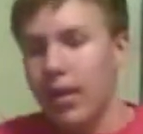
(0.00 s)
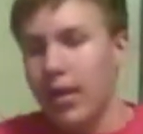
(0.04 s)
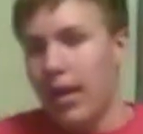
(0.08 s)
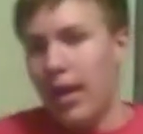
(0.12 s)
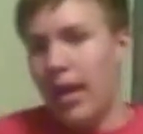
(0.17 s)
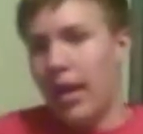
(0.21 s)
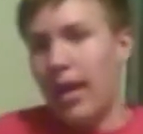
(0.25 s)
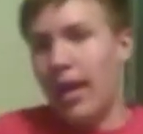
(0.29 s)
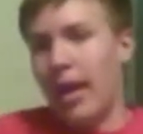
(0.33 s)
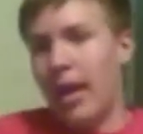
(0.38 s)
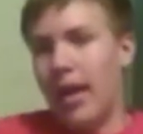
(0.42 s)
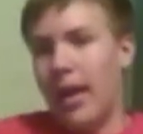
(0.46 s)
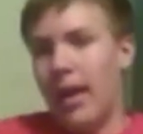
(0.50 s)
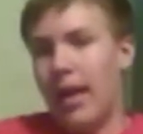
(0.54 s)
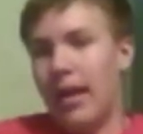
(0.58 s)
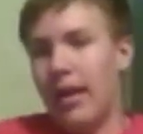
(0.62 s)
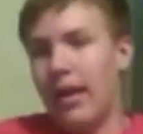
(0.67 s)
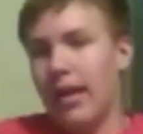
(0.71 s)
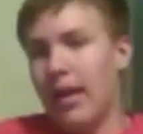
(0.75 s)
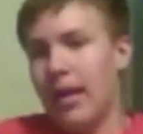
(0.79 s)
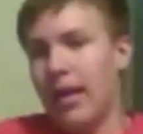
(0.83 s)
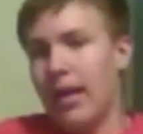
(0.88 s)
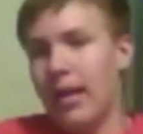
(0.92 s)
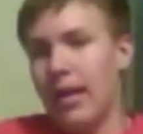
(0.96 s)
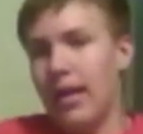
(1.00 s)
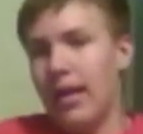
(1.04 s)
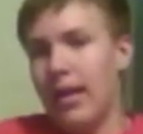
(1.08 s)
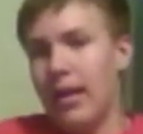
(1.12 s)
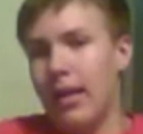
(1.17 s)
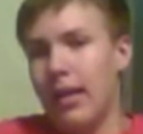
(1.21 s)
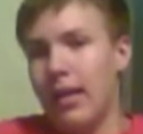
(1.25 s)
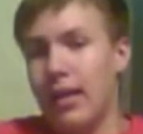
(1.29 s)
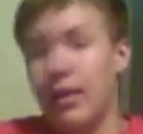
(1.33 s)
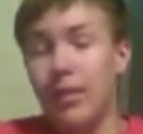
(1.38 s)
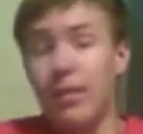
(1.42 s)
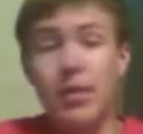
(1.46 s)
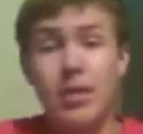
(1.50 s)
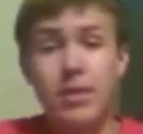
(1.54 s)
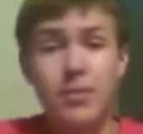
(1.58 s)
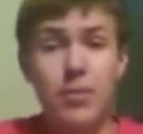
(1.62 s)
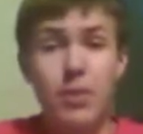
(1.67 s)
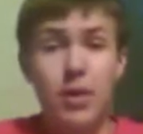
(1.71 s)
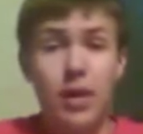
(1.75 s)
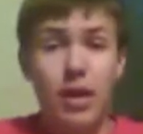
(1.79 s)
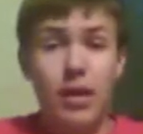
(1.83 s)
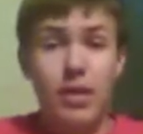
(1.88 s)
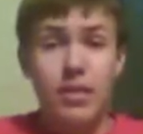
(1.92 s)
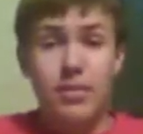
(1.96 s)
And he makes
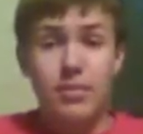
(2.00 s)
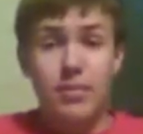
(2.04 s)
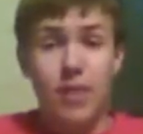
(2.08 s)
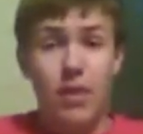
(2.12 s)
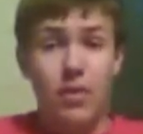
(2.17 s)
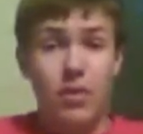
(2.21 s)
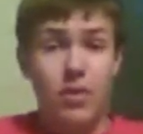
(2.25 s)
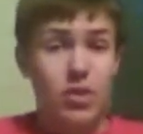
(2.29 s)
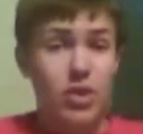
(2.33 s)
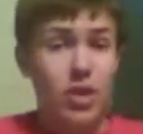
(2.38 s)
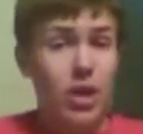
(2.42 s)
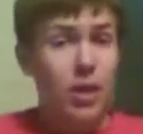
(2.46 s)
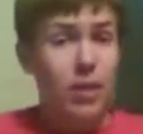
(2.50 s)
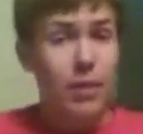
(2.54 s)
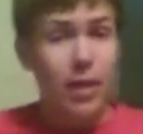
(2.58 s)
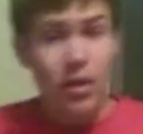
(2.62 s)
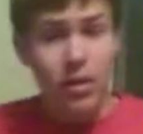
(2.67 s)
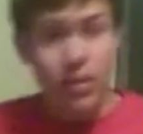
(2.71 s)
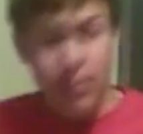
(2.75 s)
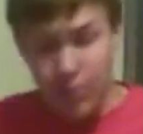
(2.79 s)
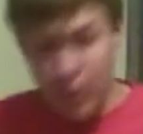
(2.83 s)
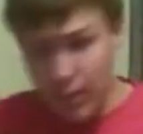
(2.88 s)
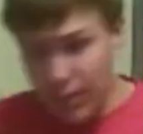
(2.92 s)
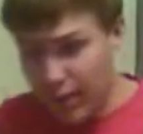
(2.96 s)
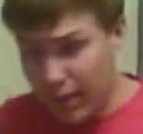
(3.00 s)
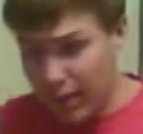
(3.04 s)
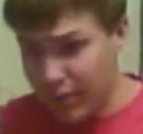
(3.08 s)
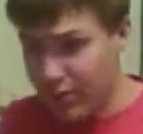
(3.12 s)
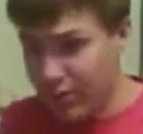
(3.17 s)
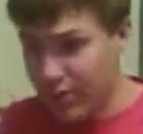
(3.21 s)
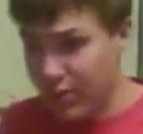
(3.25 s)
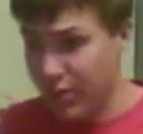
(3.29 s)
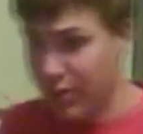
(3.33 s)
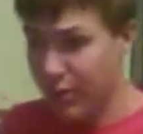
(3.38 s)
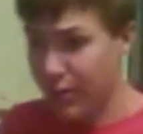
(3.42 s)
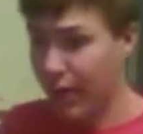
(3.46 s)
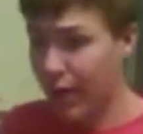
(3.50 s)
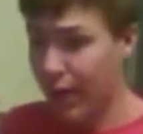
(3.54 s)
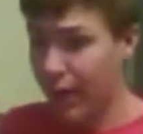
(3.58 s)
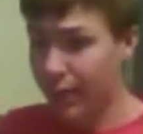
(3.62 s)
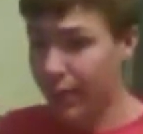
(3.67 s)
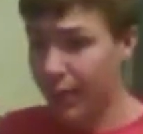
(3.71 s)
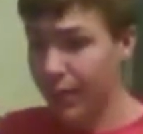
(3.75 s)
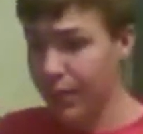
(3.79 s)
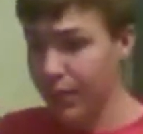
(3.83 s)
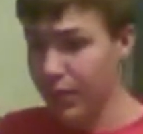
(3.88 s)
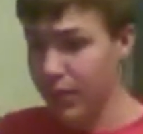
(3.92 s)
pretty awesome levels. Check him out in the play browser sometime.